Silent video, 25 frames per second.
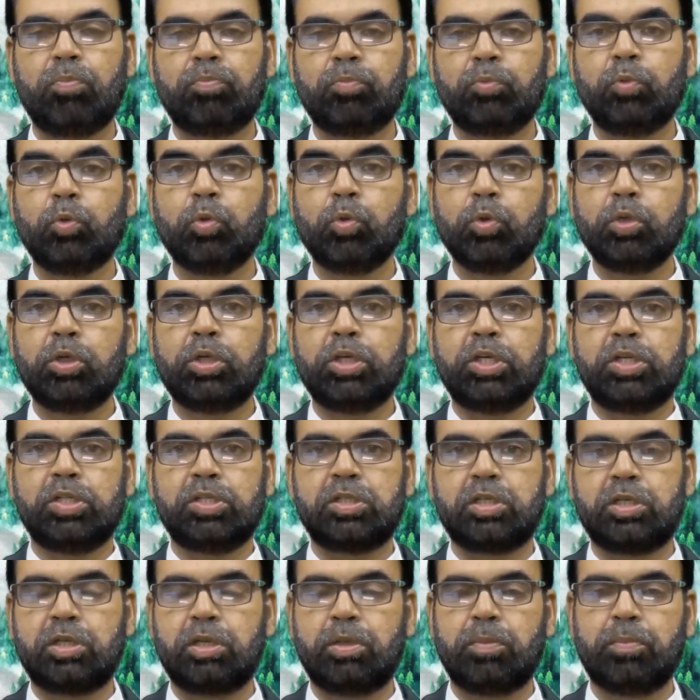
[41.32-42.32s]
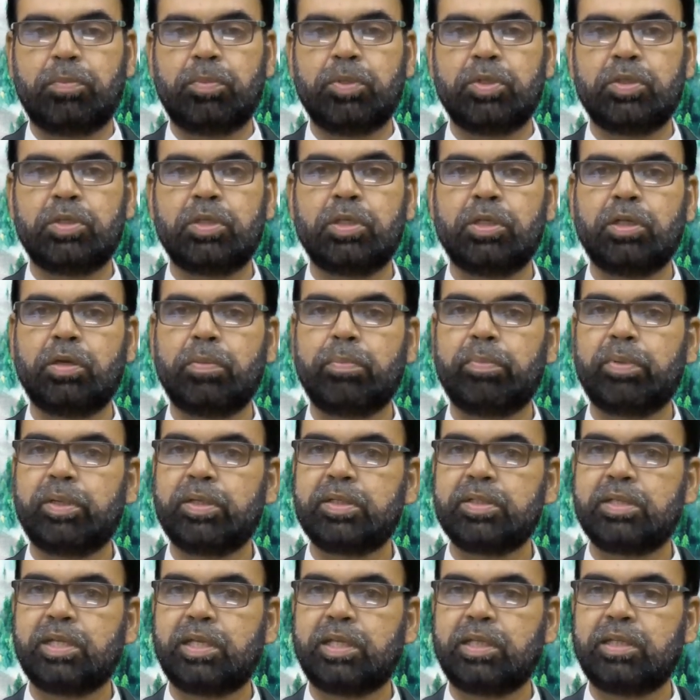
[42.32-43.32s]
No taste, patient
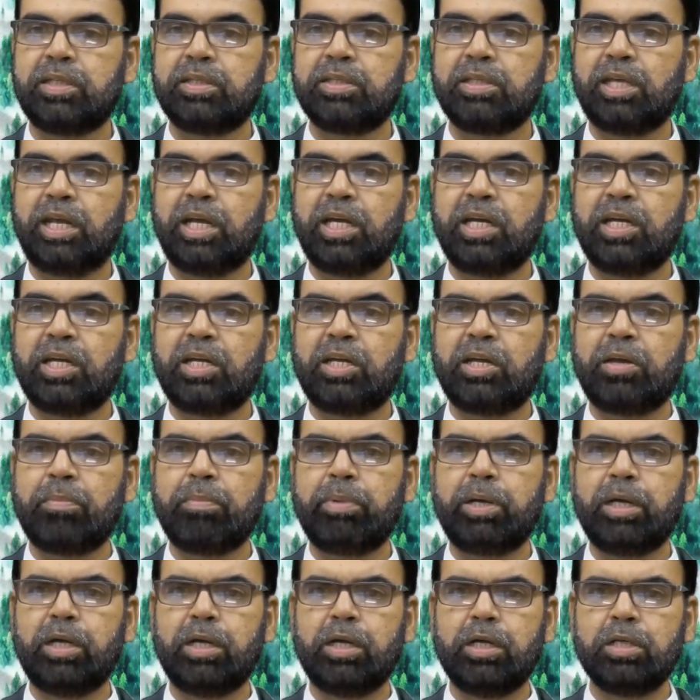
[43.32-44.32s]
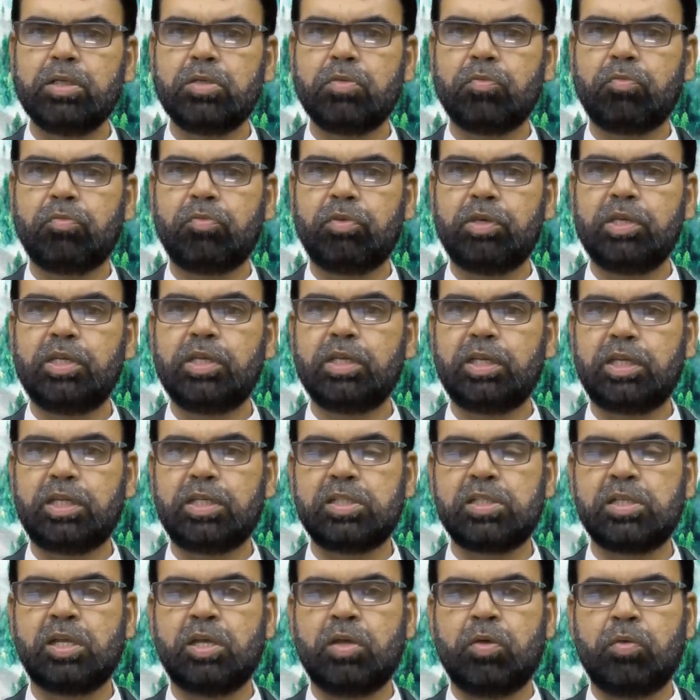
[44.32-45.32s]
complains like this, and tremendous
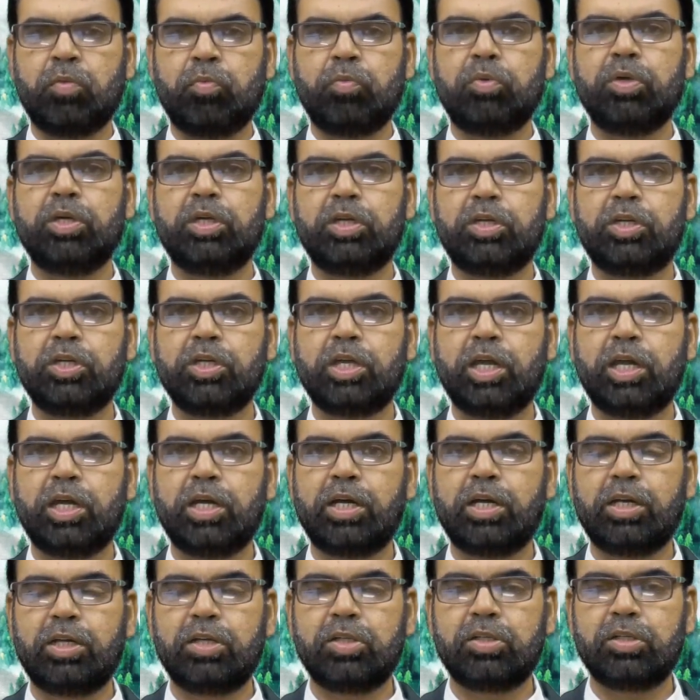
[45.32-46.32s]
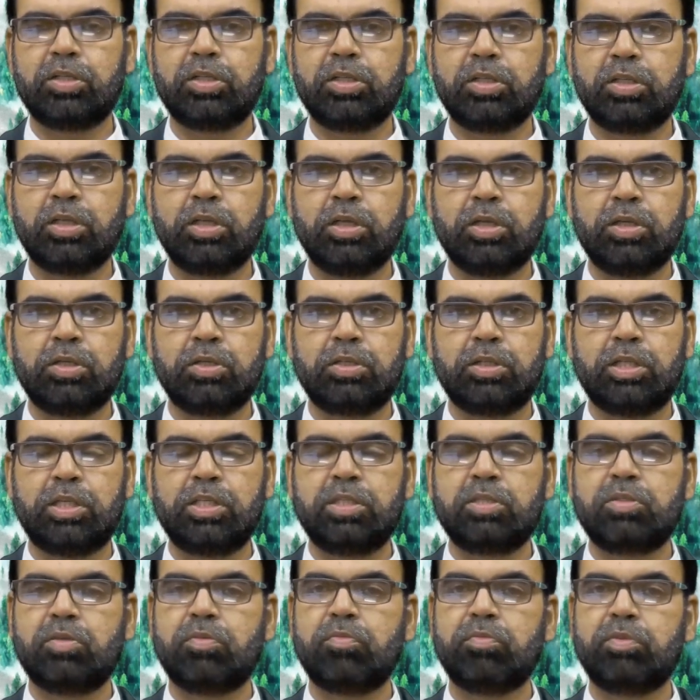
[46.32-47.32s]
weakness with dehydration,
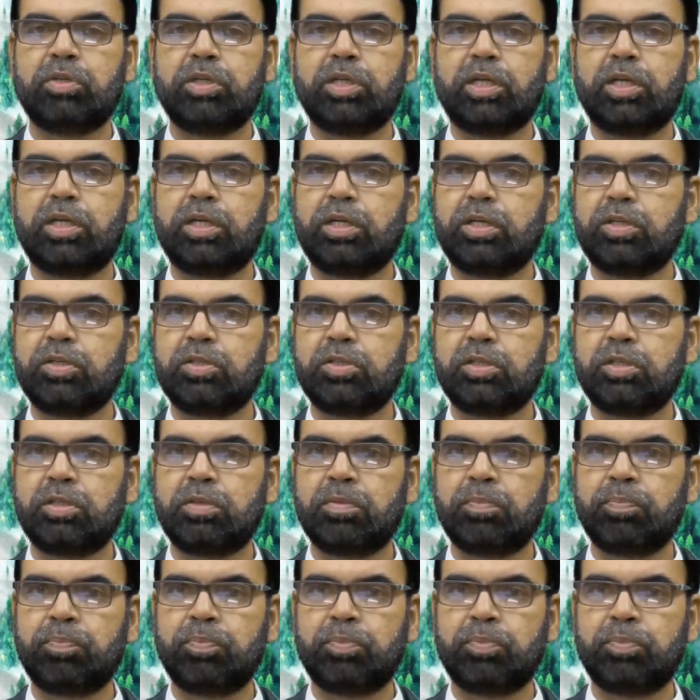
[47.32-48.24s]
signs of dehydration,